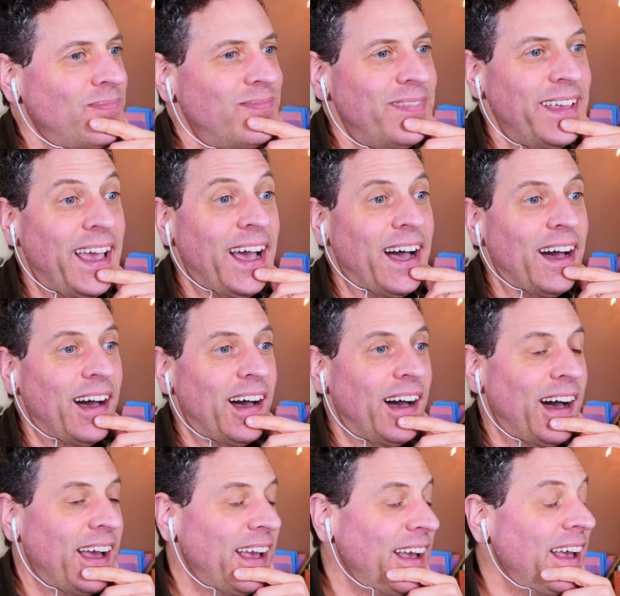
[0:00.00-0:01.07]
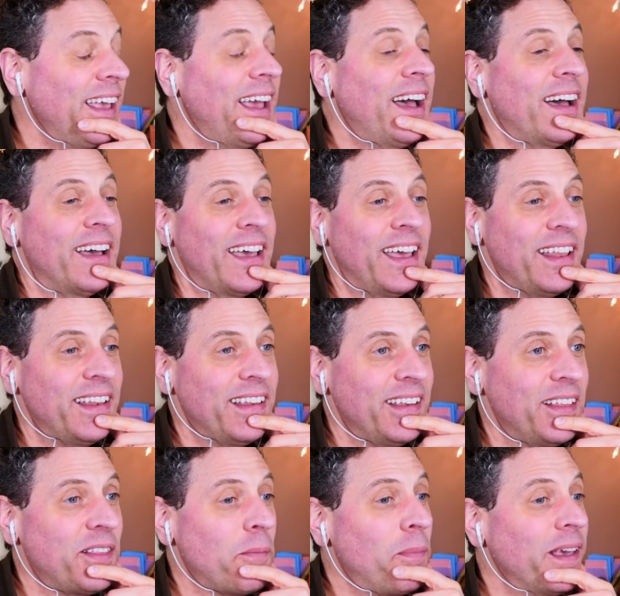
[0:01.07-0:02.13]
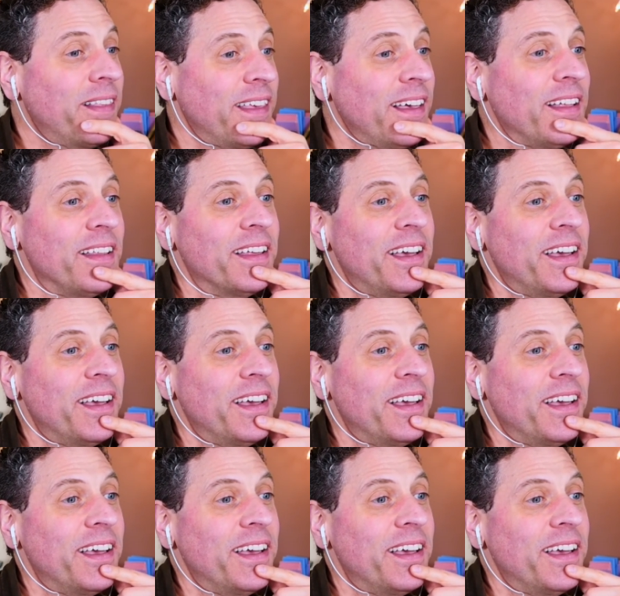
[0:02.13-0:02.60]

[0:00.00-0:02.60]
it's a big deal.